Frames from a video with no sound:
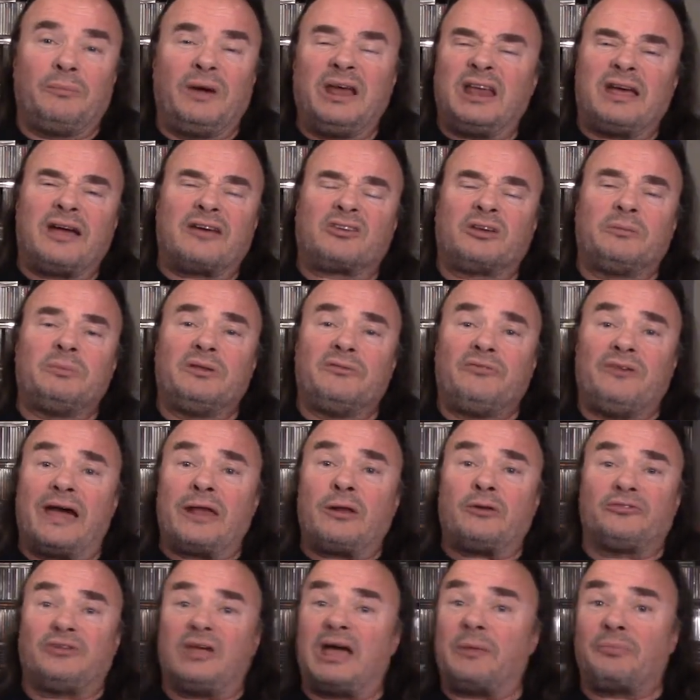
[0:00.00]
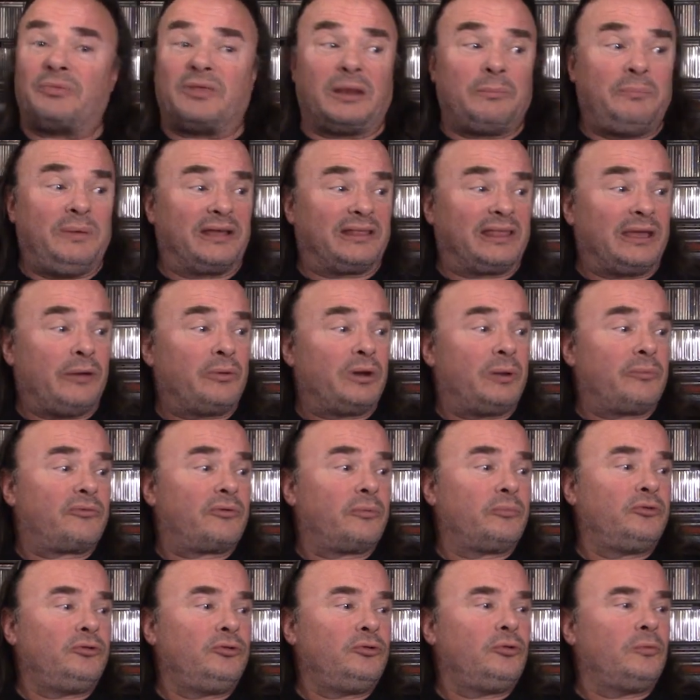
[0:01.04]
might have actually been Vinyl Tap that I picked that one up
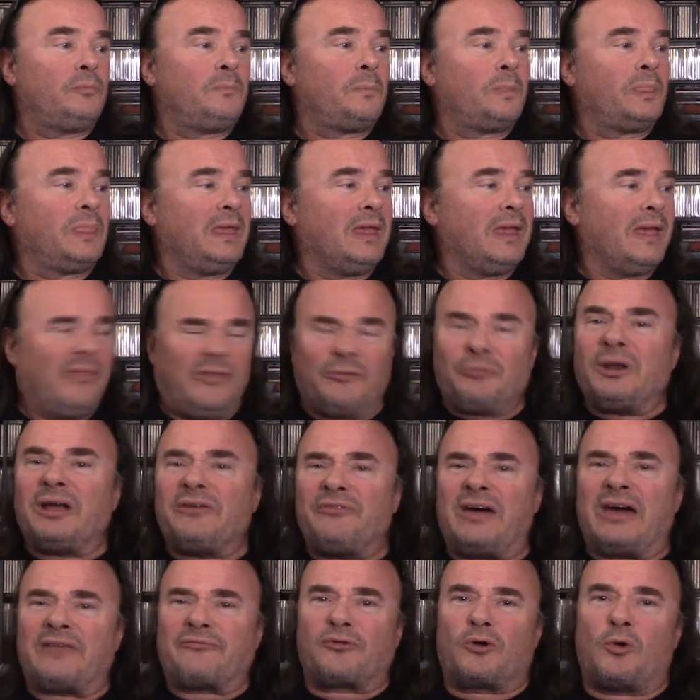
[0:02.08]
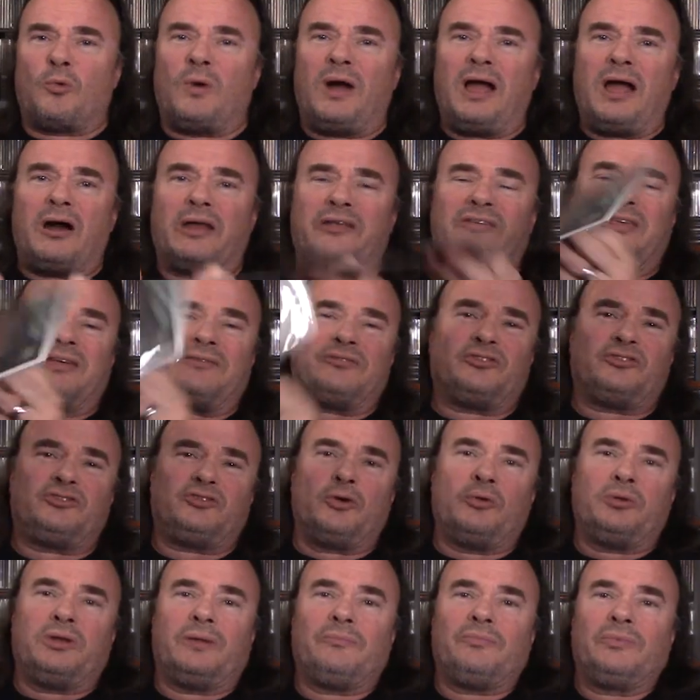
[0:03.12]
from too. This one I've had for a while, I just haven't
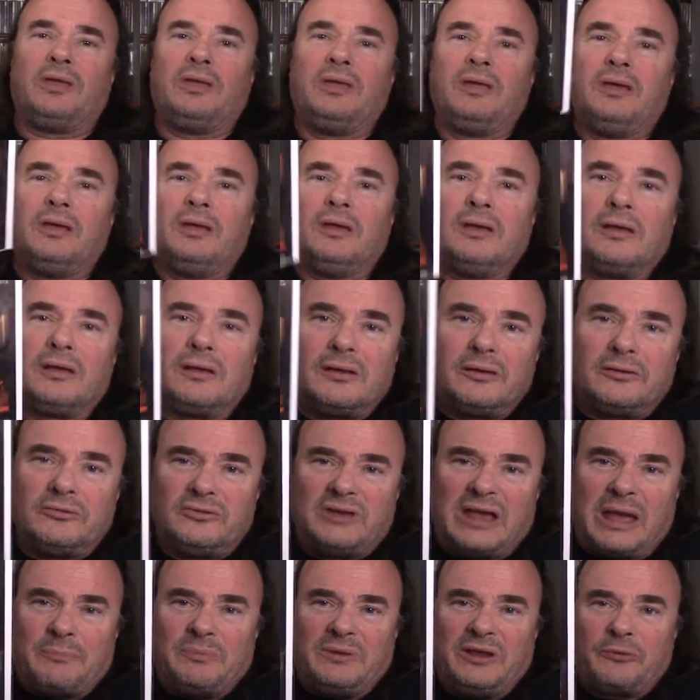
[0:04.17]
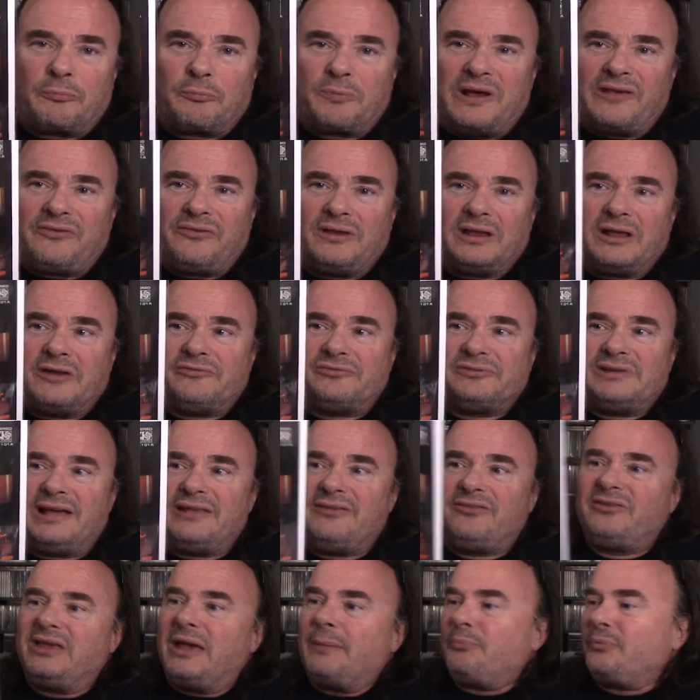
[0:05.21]
shown it. Japanese pressing of
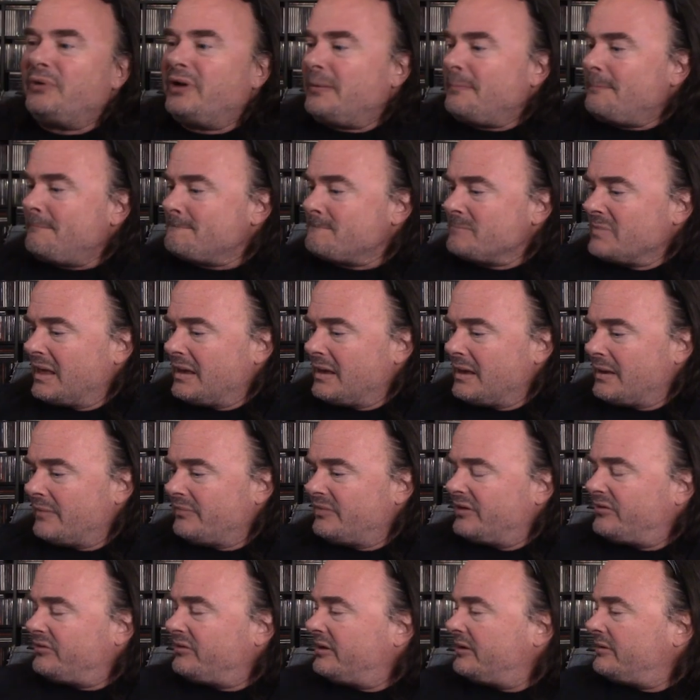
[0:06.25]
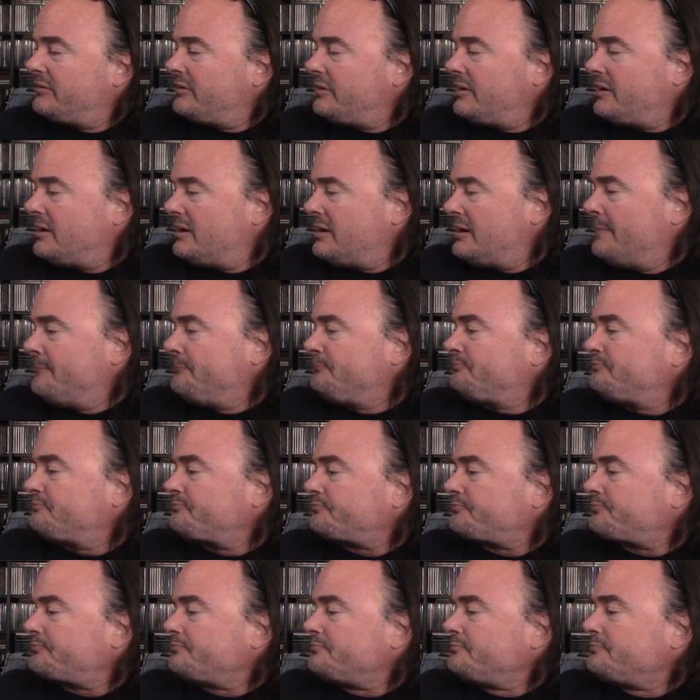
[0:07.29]
Led Zeppelin. This is um,
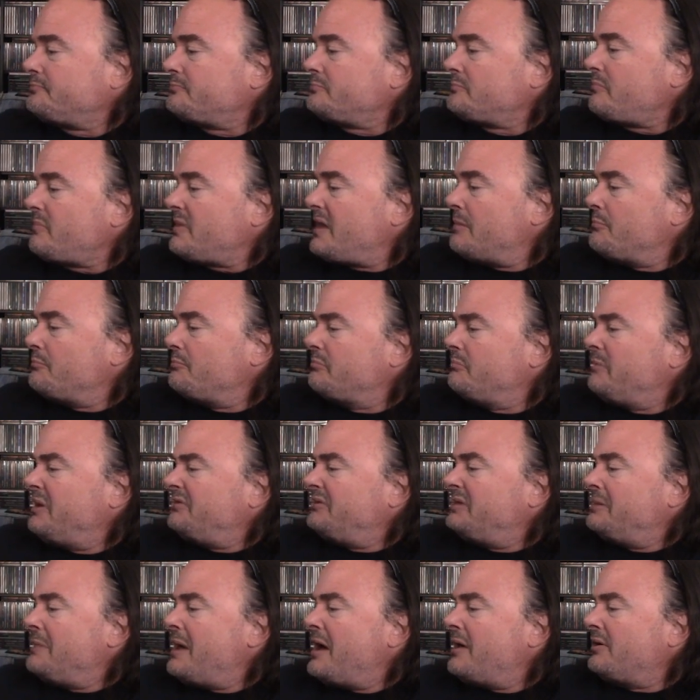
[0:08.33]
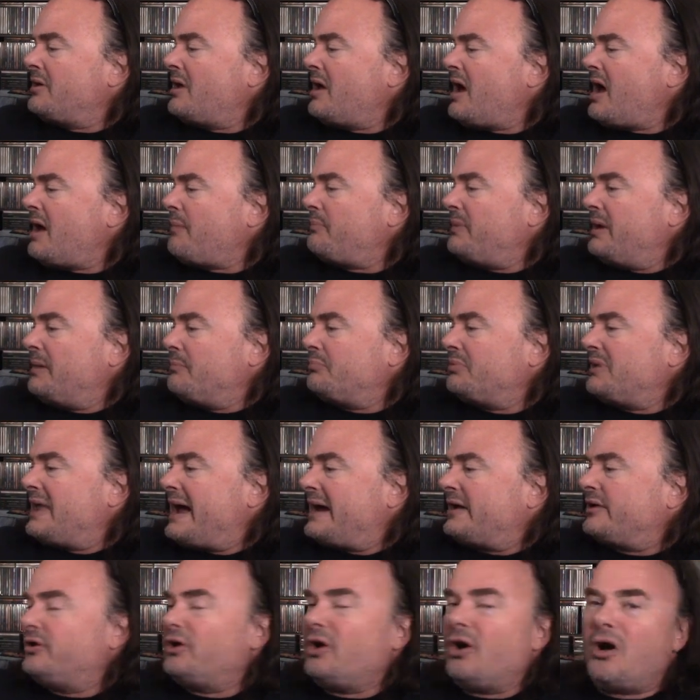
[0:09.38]
Misty Mountain Hop and
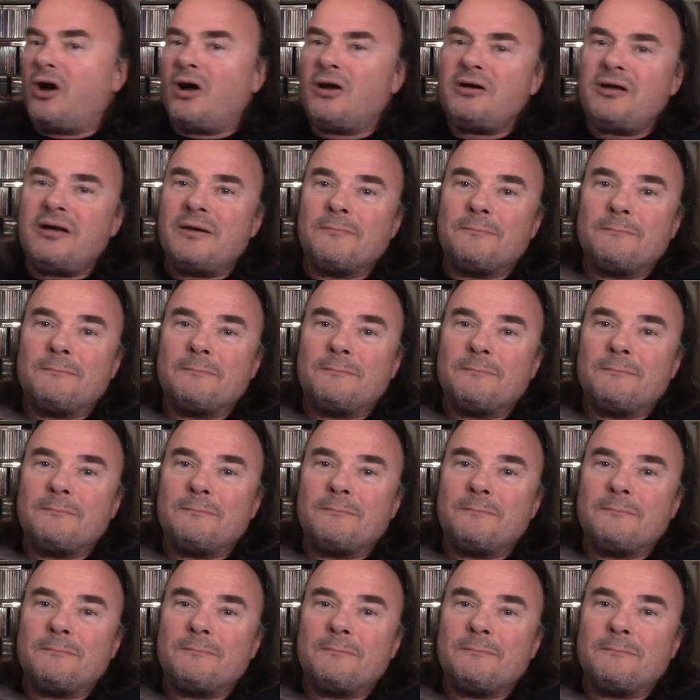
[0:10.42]
Black Dog.